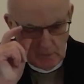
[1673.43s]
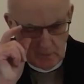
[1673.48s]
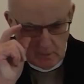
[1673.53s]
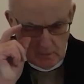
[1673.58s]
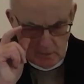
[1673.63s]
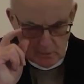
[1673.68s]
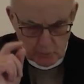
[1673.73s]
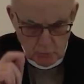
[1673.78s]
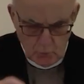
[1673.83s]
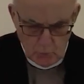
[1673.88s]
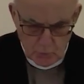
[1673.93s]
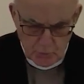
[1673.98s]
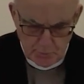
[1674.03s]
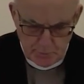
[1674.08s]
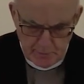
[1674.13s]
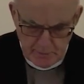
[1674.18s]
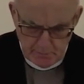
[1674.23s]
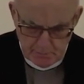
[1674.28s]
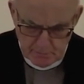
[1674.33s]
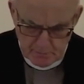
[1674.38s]
He told the
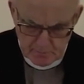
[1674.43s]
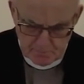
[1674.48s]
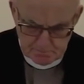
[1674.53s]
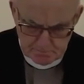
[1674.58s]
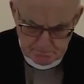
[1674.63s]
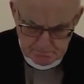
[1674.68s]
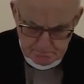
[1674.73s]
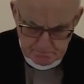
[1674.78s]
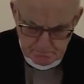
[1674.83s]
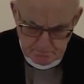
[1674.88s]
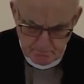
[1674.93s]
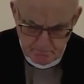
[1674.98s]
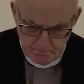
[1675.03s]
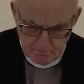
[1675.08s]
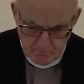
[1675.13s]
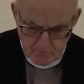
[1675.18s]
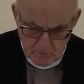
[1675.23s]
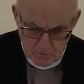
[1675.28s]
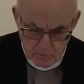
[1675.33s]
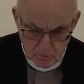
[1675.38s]
people,
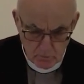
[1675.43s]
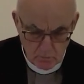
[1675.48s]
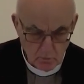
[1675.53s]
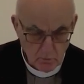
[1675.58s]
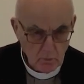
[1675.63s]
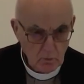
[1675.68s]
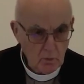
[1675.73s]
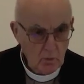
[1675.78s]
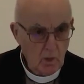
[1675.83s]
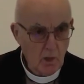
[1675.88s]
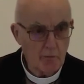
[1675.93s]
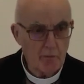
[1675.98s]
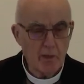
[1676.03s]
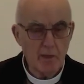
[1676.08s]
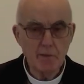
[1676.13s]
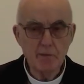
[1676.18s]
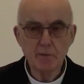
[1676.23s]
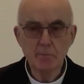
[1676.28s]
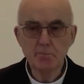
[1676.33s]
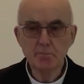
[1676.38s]
all
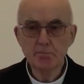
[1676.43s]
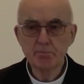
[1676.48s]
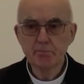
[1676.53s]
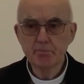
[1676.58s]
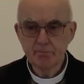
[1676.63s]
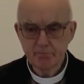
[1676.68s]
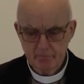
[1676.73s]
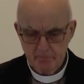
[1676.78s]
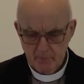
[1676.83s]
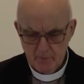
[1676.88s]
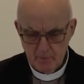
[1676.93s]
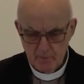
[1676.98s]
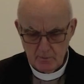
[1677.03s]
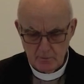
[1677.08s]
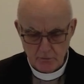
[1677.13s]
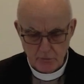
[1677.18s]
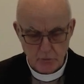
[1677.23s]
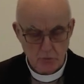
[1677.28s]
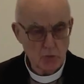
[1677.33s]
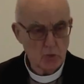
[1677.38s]
right.
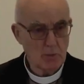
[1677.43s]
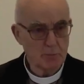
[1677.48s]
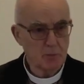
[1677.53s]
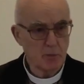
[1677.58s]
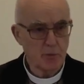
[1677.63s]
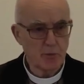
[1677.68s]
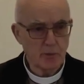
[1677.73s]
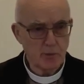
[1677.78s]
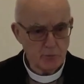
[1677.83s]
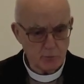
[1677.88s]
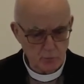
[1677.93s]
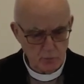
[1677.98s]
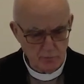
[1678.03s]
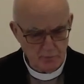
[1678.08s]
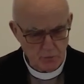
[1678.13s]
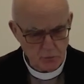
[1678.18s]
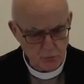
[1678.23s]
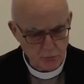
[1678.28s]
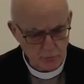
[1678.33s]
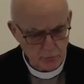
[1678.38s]
This is in chapter 32,
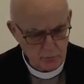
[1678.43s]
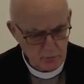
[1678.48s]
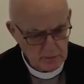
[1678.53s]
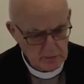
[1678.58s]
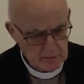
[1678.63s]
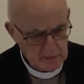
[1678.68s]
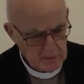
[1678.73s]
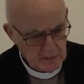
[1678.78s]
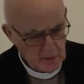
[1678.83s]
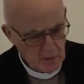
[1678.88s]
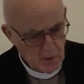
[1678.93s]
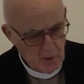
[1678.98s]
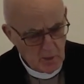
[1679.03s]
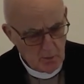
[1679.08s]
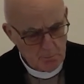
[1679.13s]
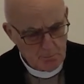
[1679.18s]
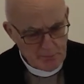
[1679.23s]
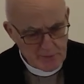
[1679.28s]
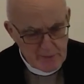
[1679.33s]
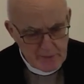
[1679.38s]
verse 2.
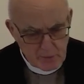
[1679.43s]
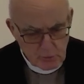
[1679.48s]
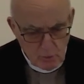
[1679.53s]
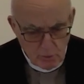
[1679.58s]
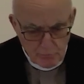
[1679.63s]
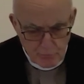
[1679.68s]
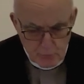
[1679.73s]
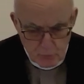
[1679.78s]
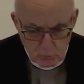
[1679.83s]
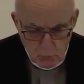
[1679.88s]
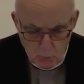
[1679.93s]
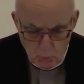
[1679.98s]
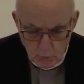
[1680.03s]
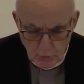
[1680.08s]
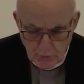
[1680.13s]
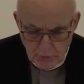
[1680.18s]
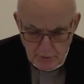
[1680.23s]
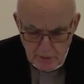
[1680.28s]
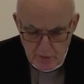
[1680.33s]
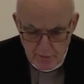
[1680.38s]
Break off the
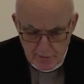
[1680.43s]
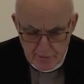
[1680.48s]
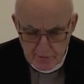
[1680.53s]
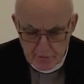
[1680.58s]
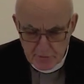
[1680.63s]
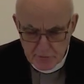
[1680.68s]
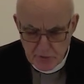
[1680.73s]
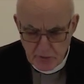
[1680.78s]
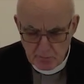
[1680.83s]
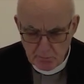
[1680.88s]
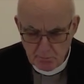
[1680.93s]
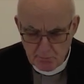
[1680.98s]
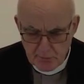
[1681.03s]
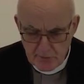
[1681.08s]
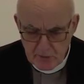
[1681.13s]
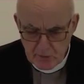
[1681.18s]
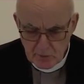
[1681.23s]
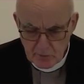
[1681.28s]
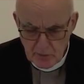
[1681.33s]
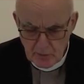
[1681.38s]
golden earrings and
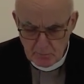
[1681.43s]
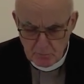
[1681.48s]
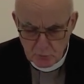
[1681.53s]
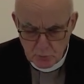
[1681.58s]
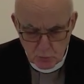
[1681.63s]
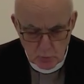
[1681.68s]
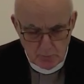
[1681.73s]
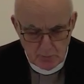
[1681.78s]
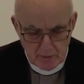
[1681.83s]
bring them to